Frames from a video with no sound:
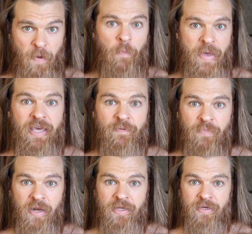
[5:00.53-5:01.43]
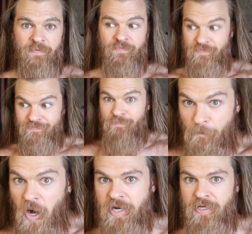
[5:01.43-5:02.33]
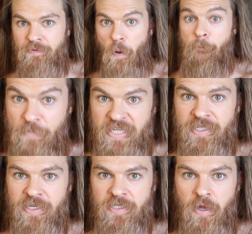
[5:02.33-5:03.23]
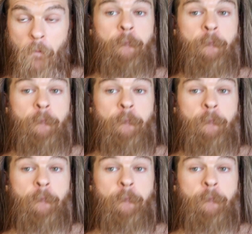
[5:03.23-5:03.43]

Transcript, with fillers: about making money. Money, business,